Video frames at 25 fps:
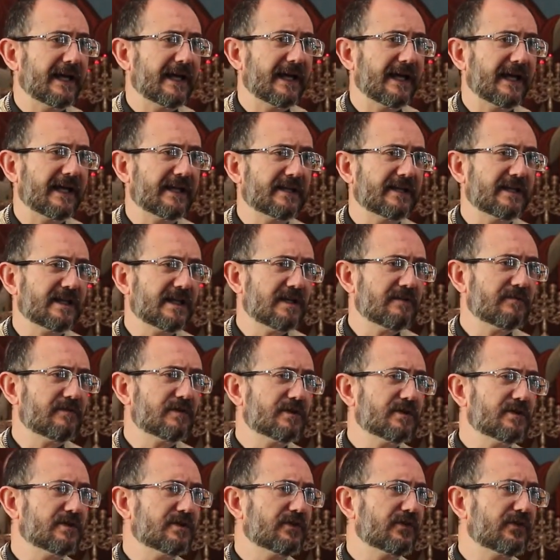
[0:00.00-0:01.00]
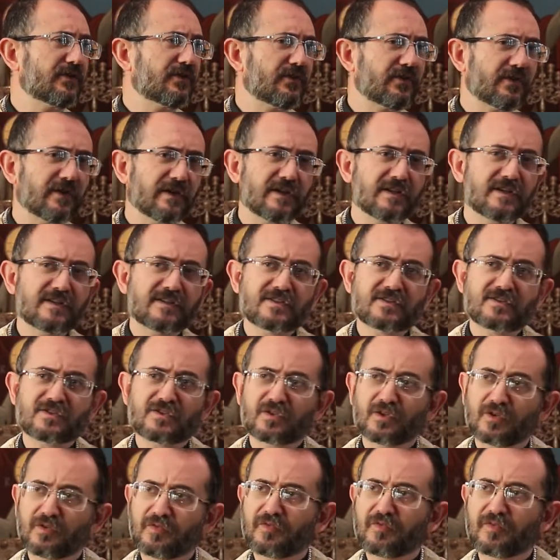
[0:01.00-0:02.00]
and even
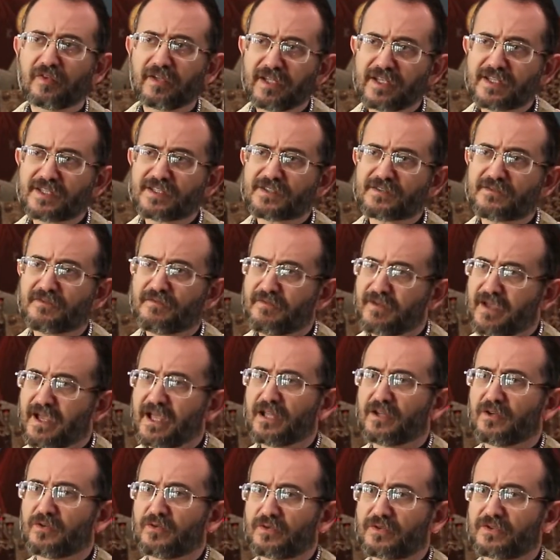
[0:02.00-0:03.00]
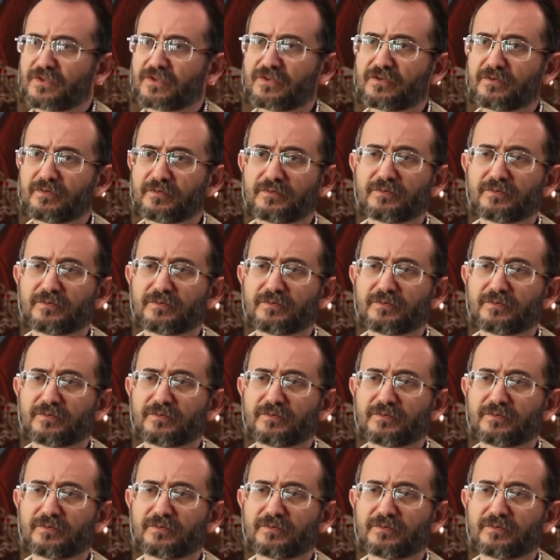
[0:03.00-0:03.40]
things of less values